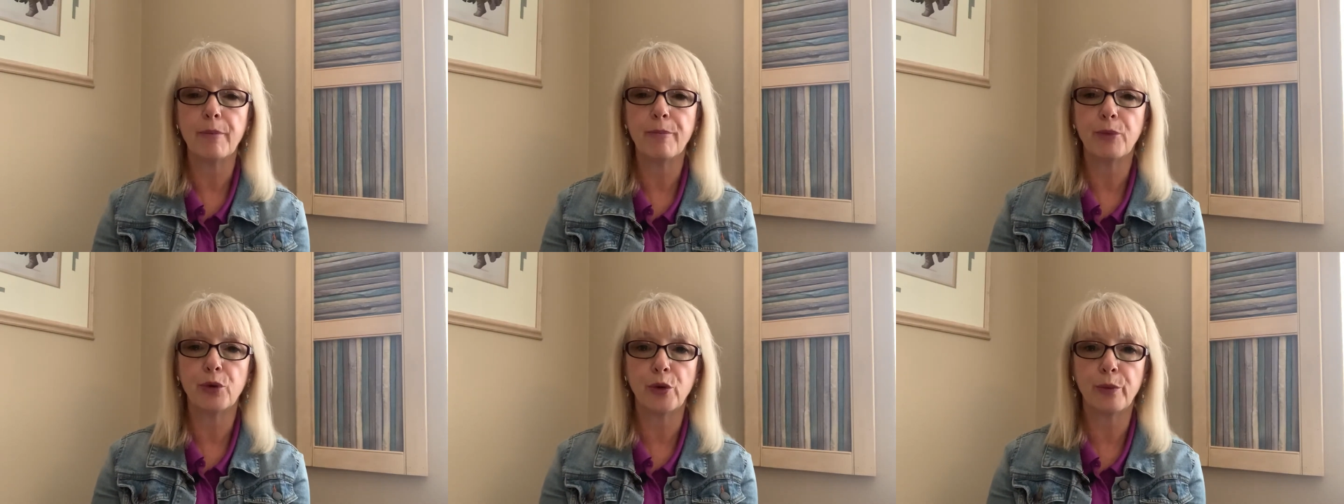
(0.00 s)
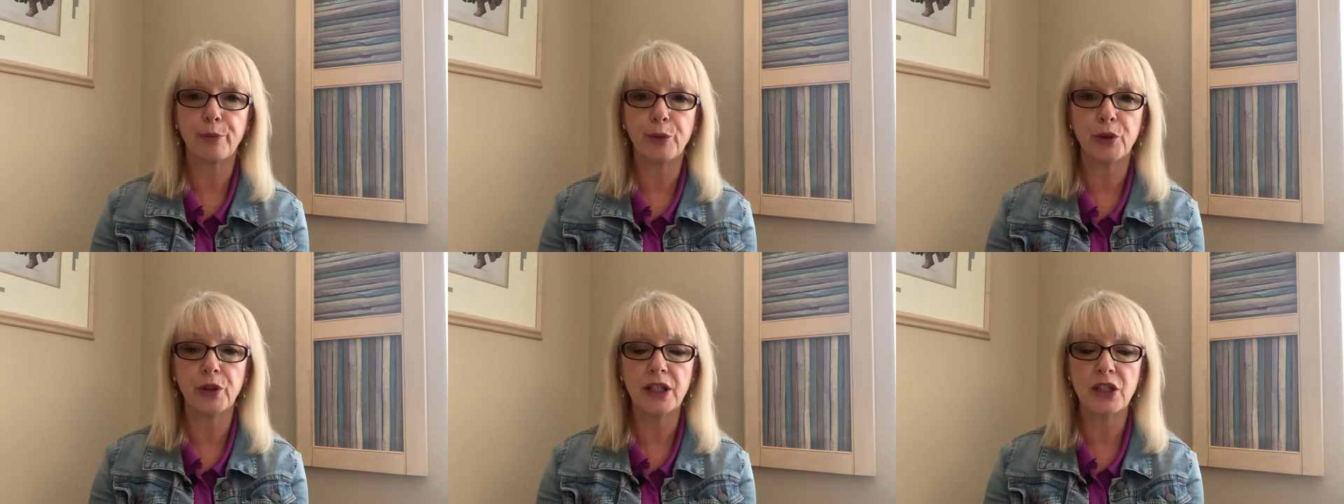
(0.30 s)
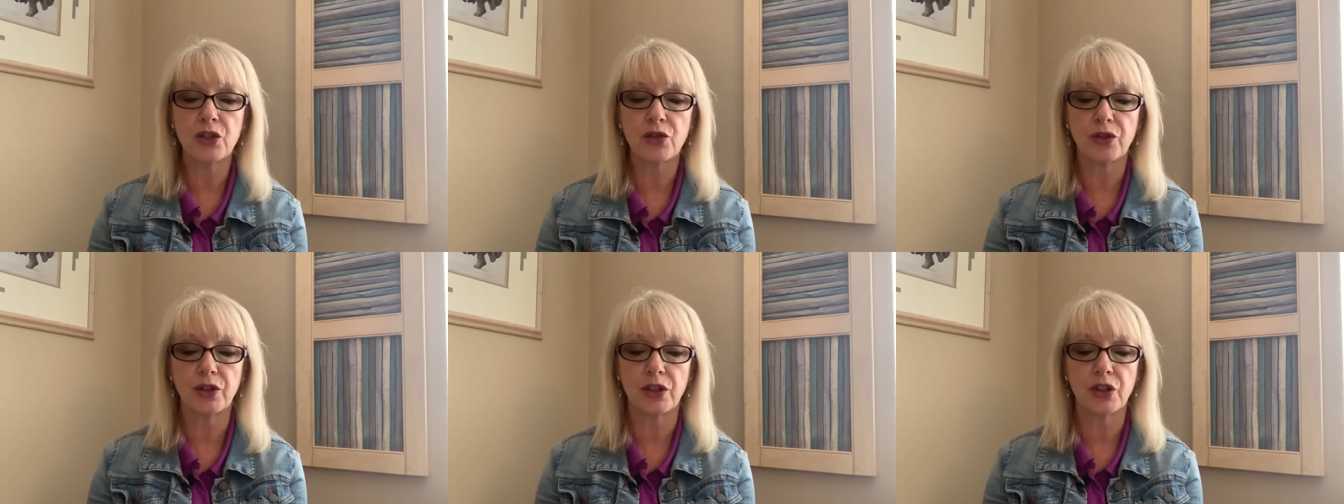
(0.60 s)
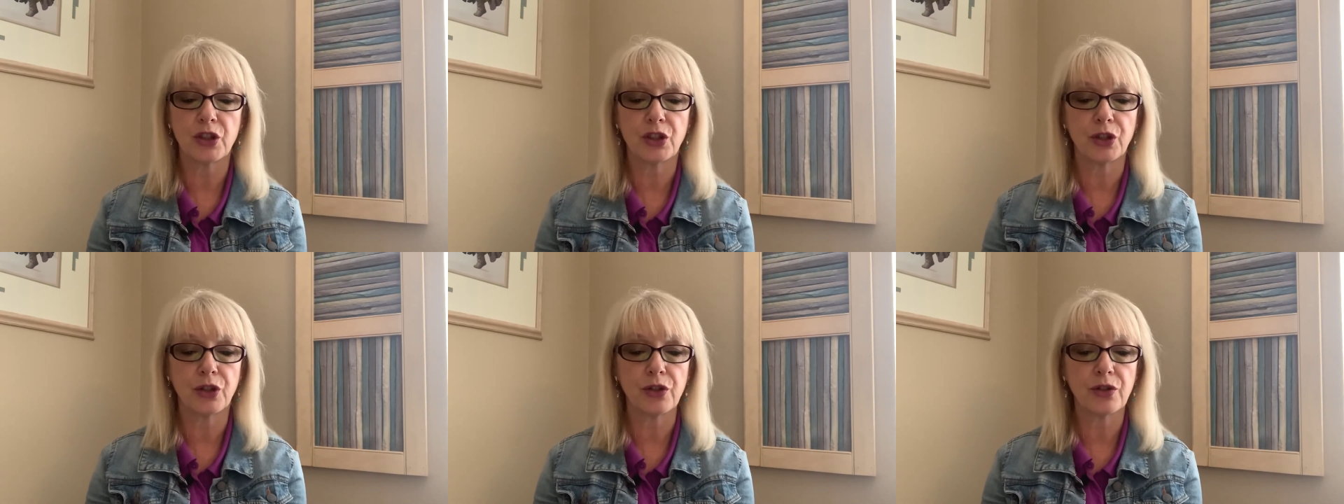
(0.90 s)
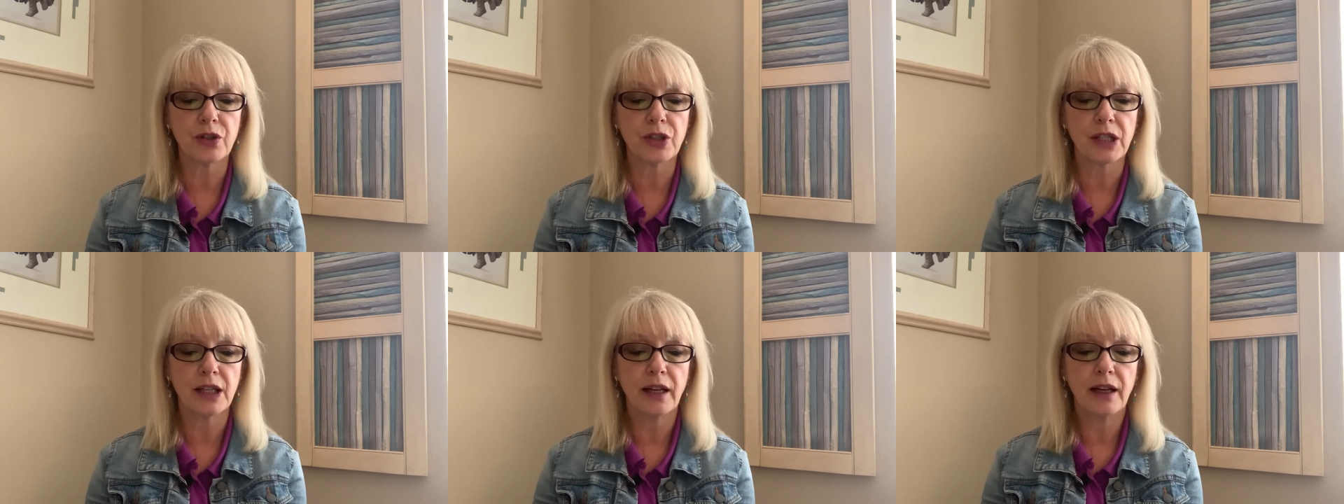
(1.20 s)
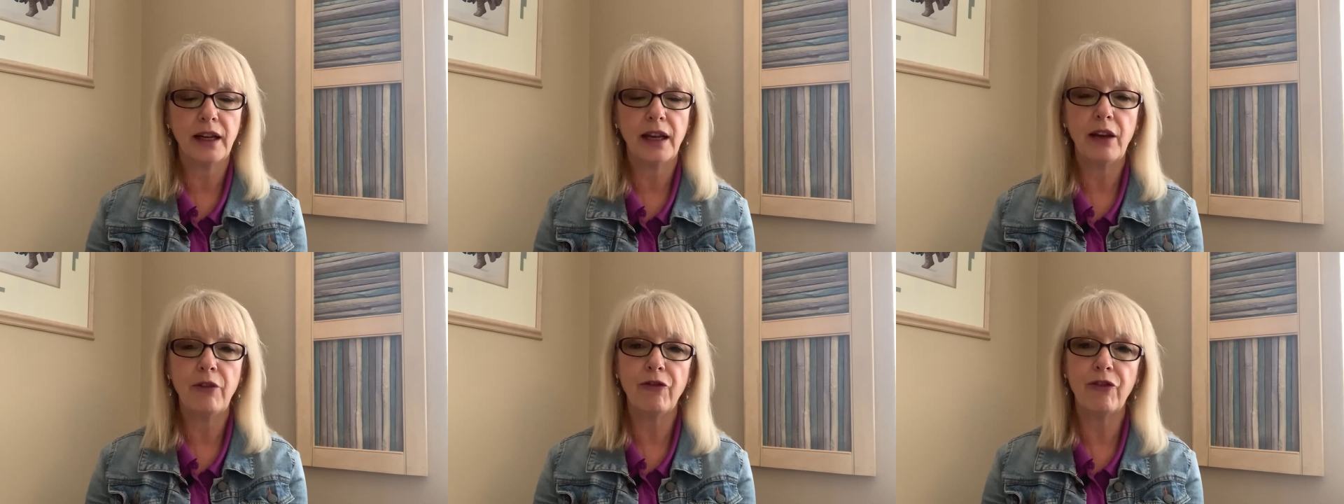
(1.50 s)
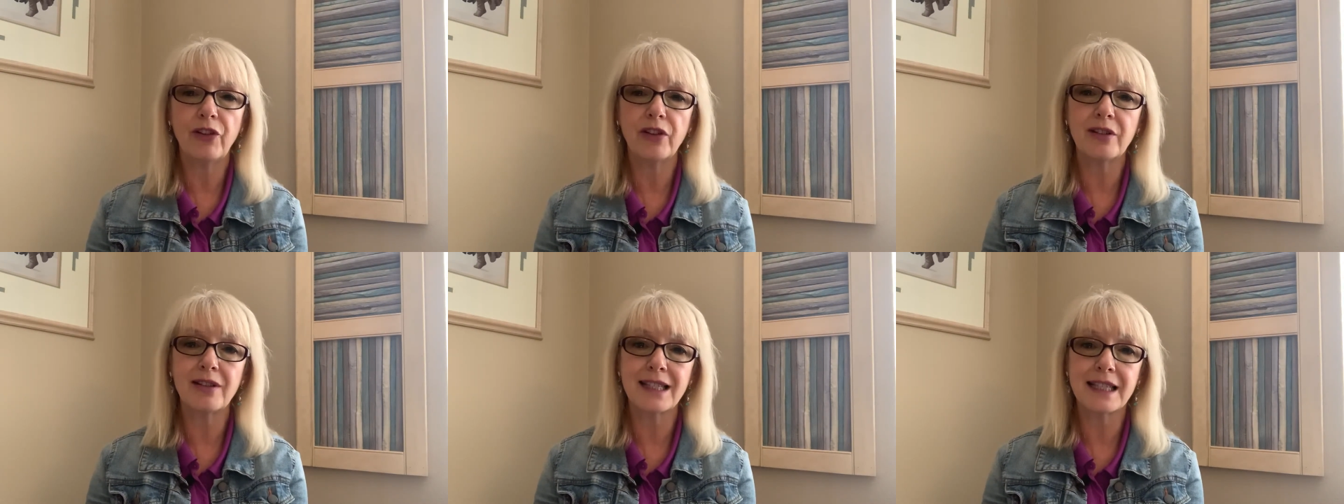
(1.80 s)
more boisterous dogs, he
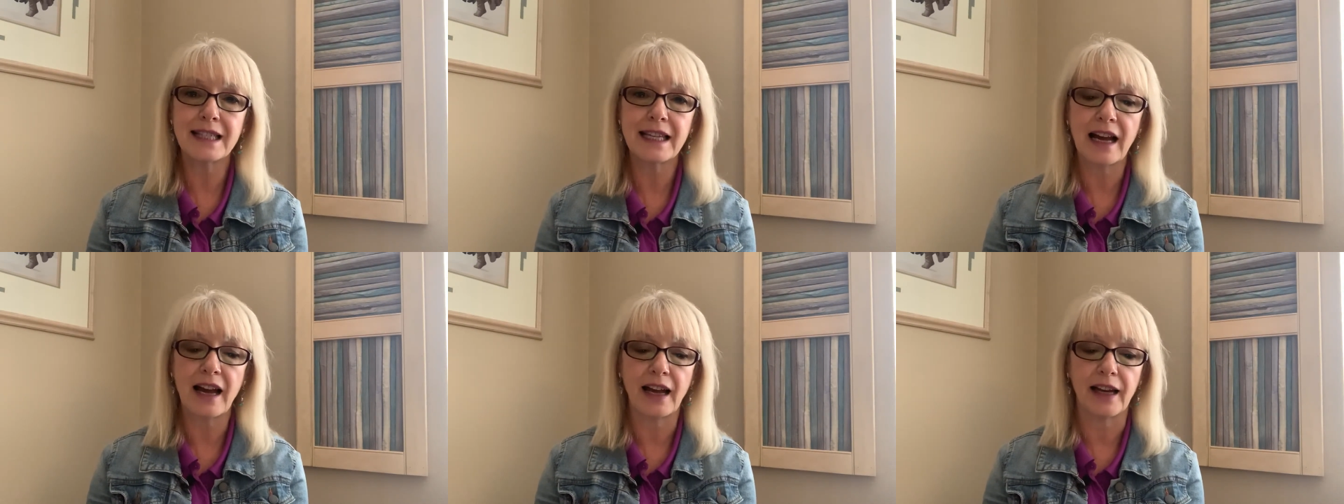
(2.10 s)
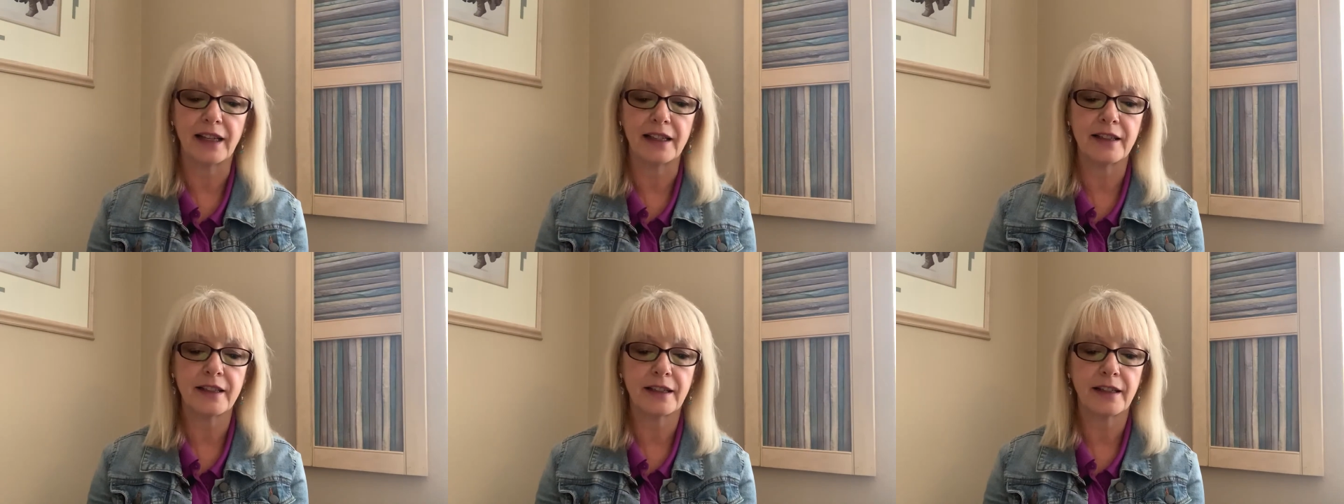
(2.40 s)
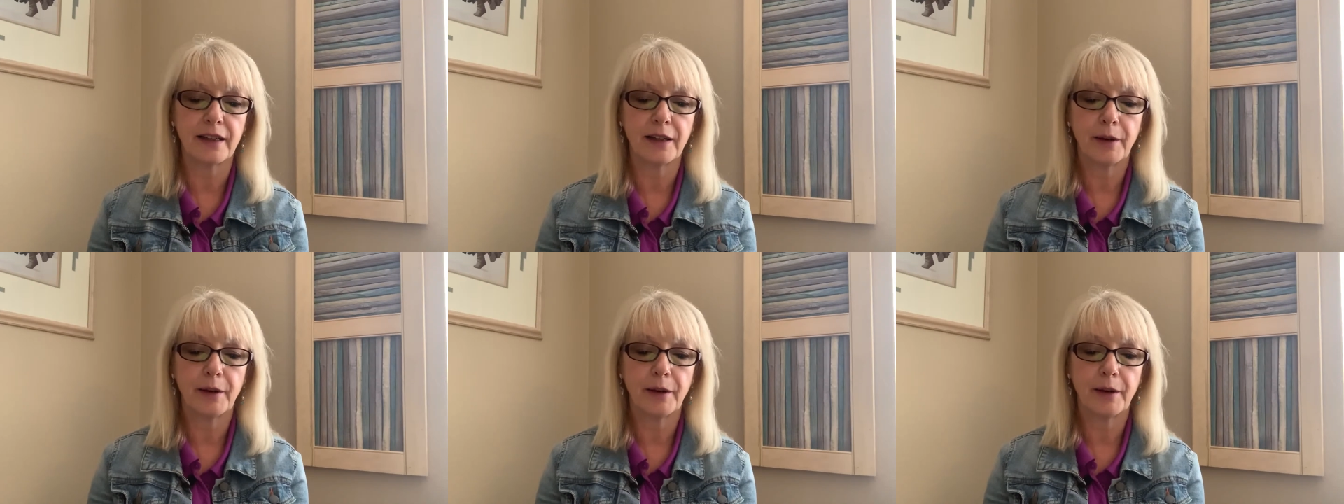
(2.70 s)
feels sad.